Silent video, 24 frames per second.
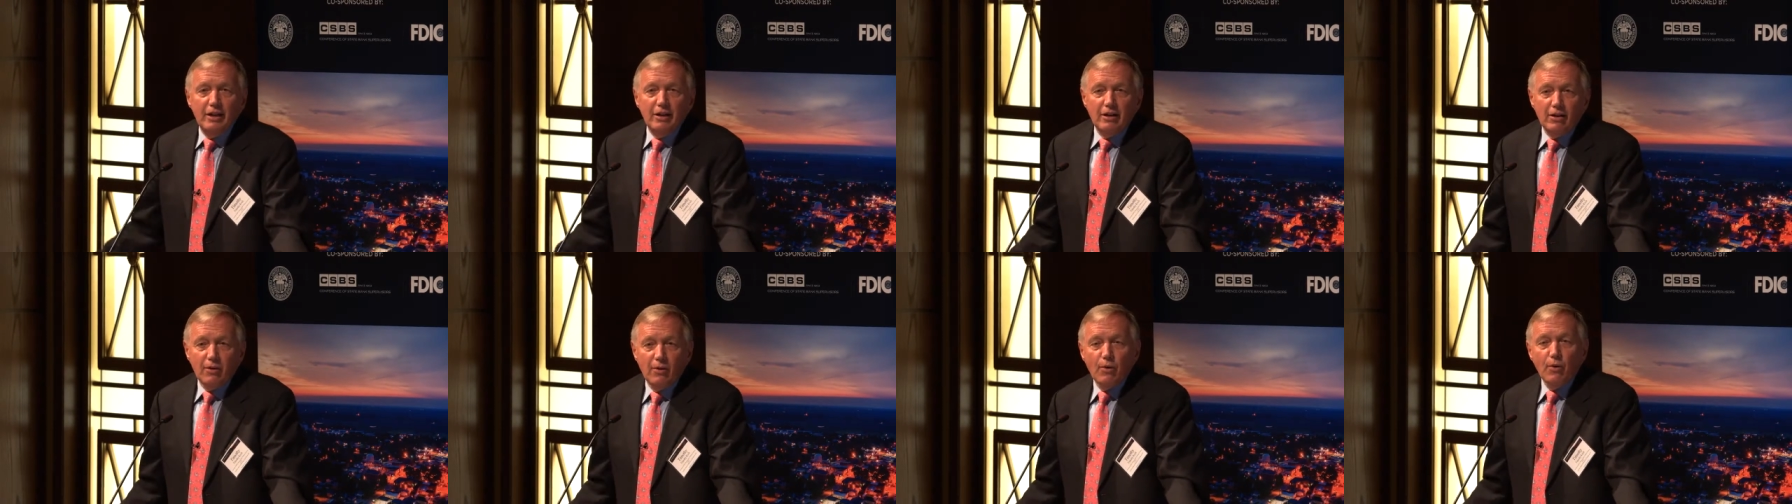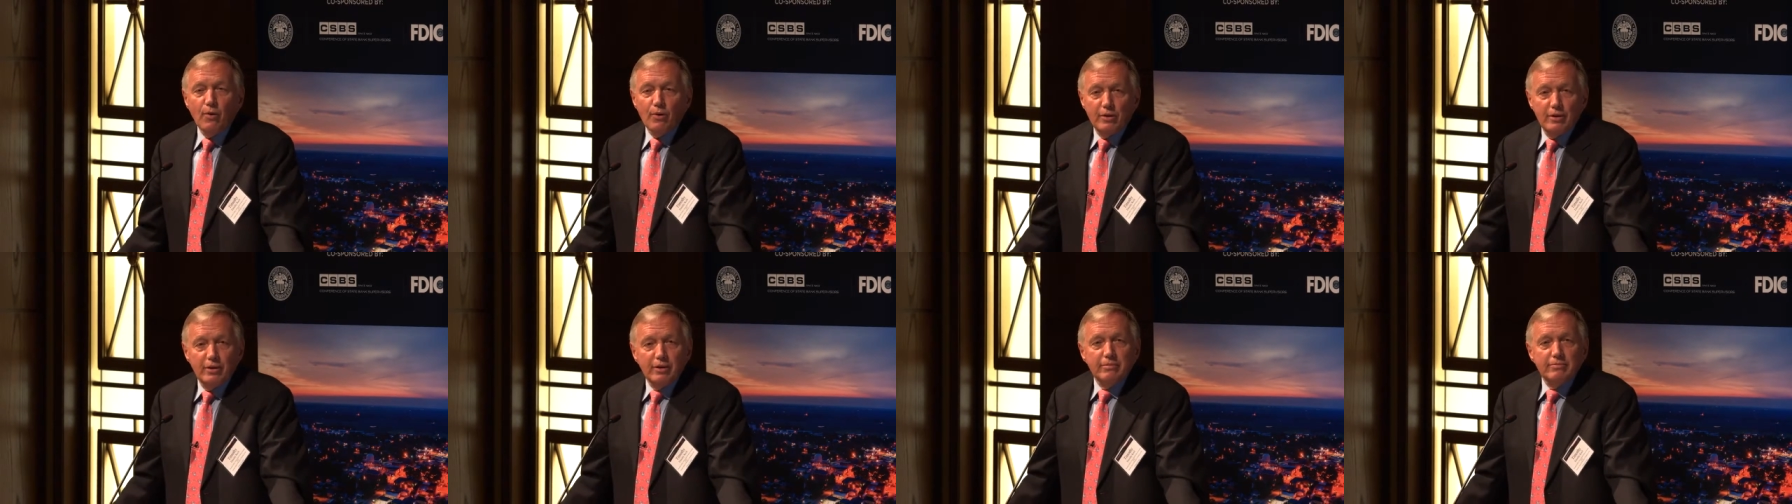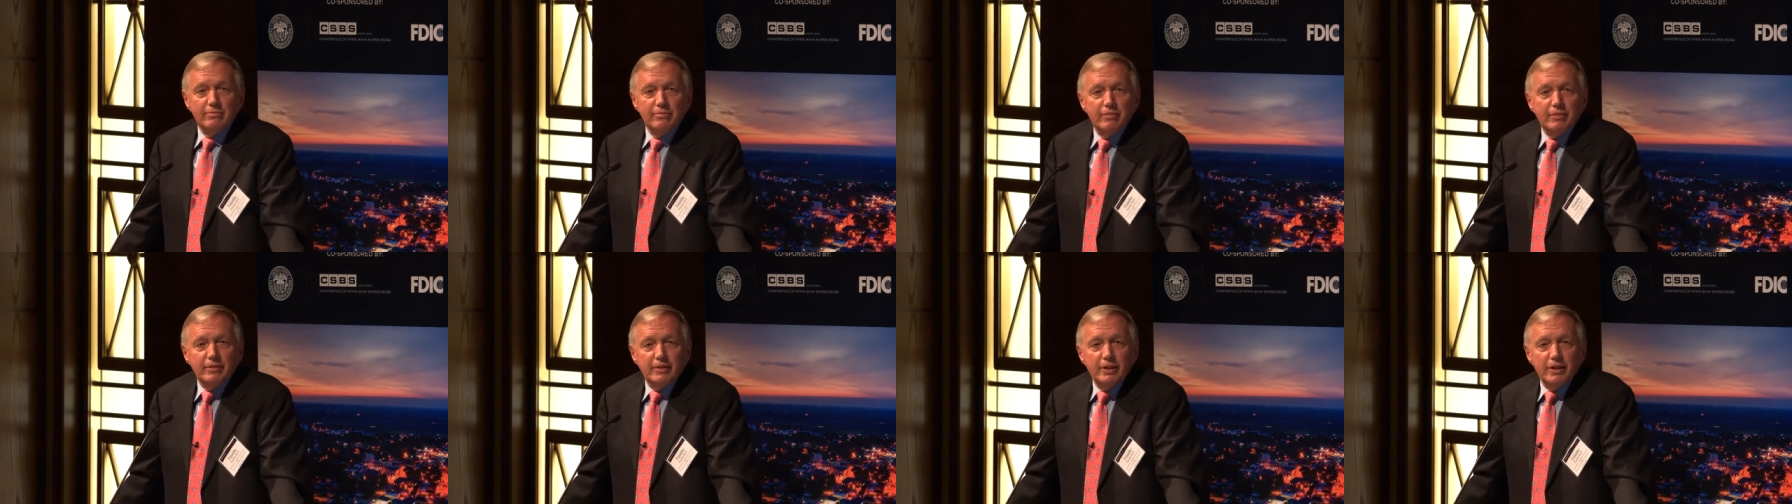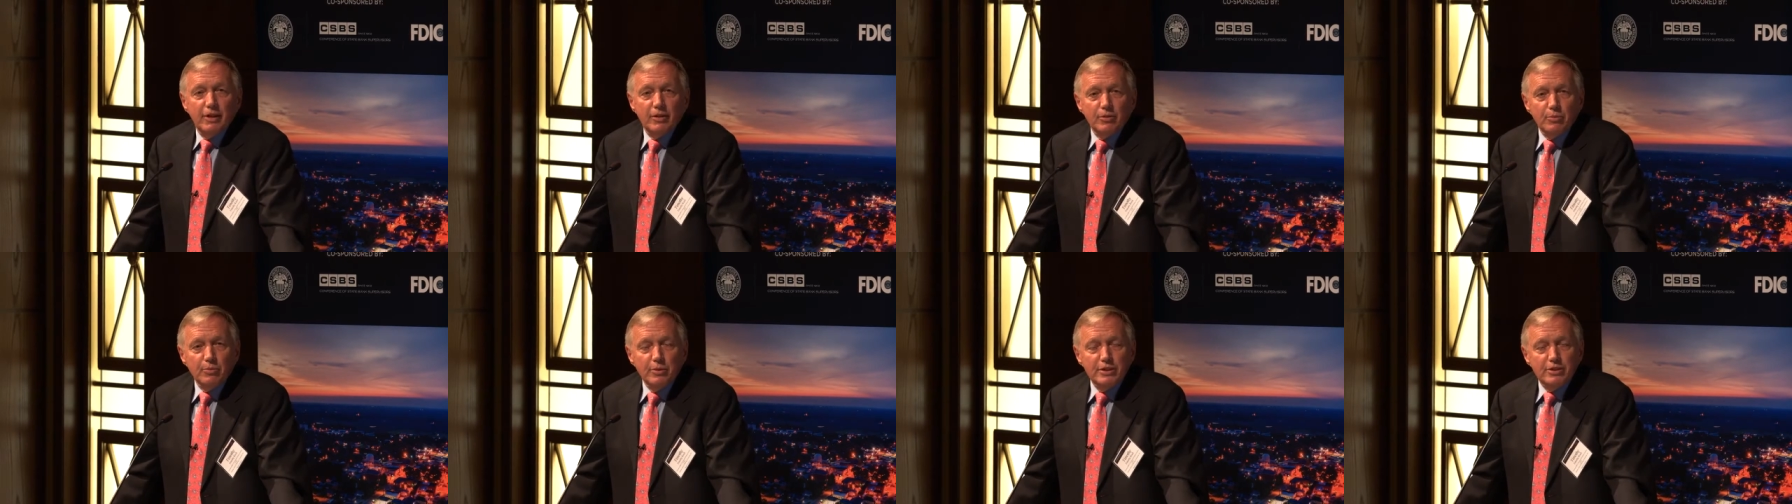or the
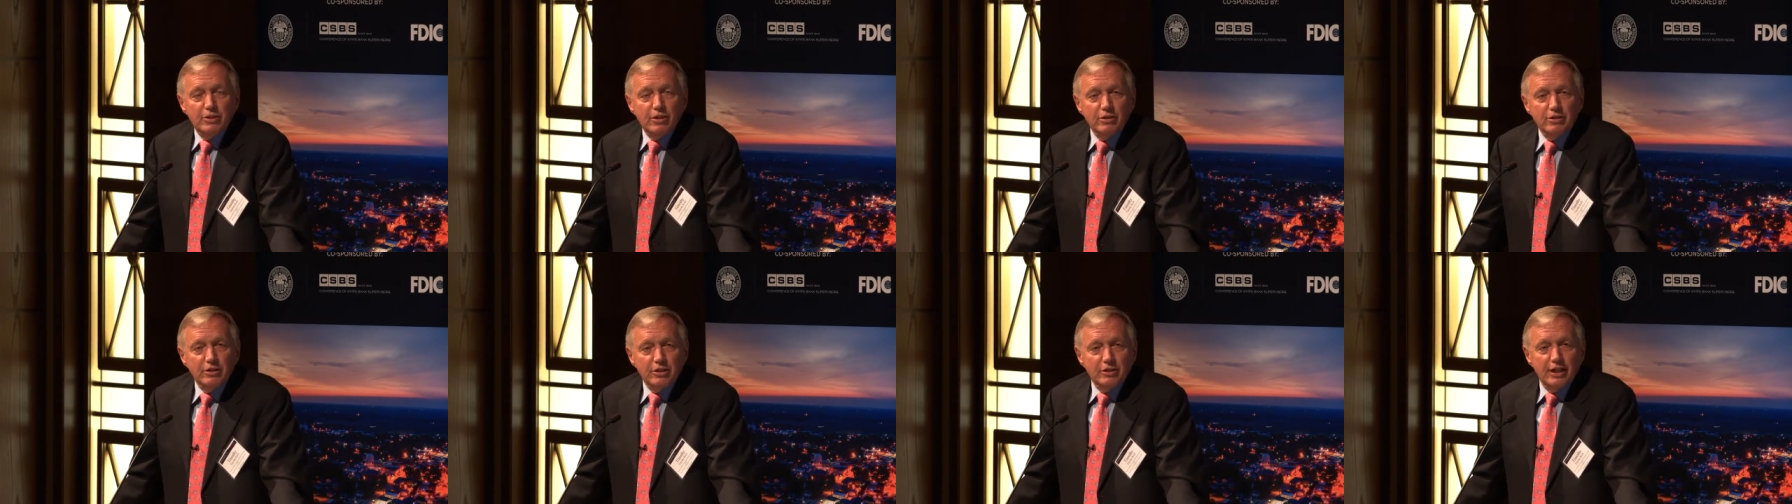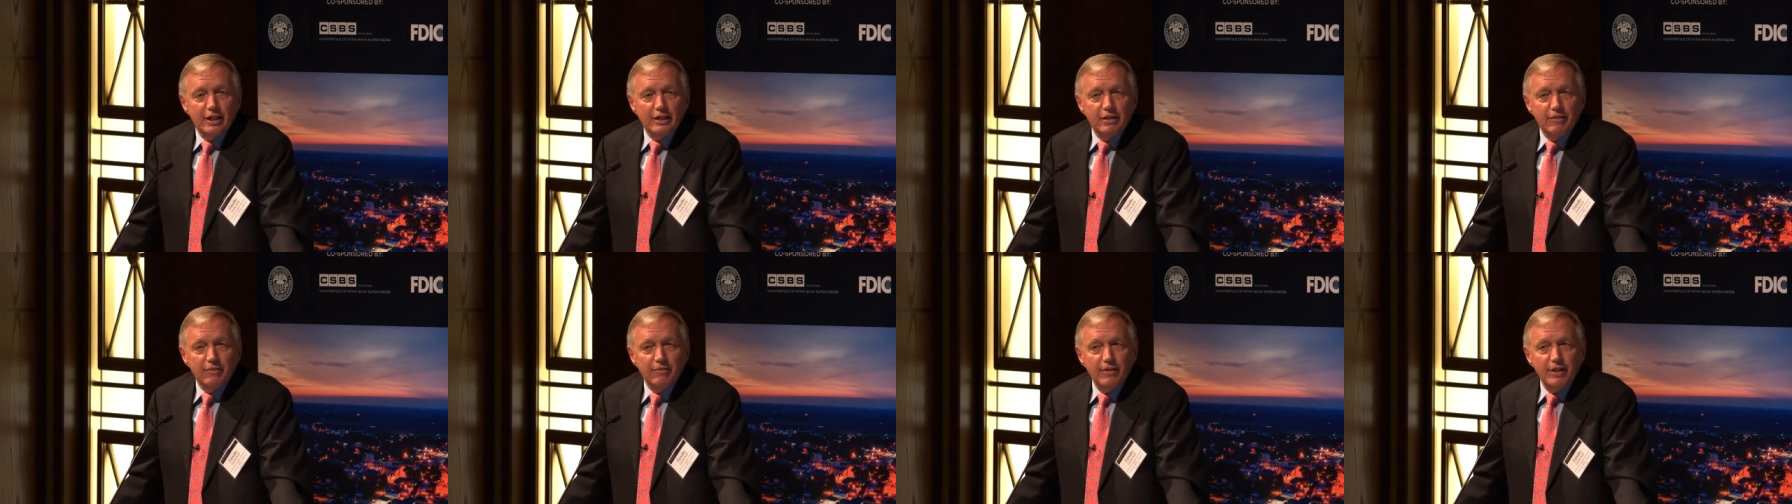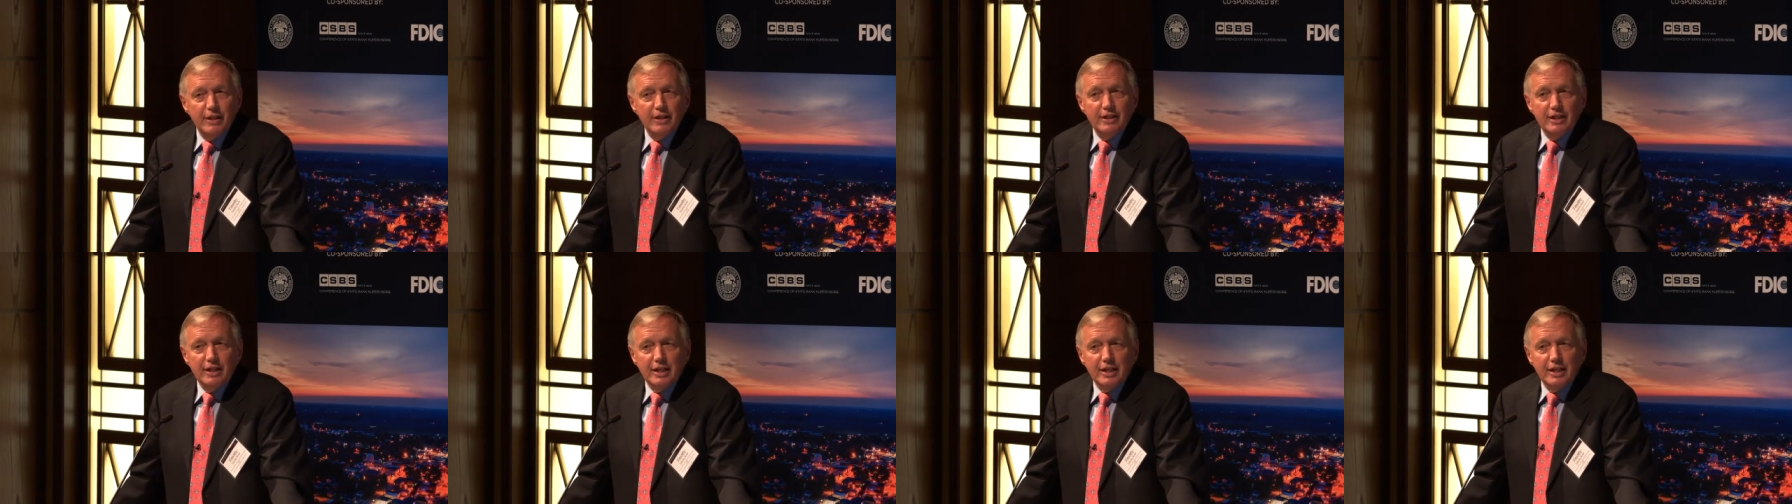researchers at the Fed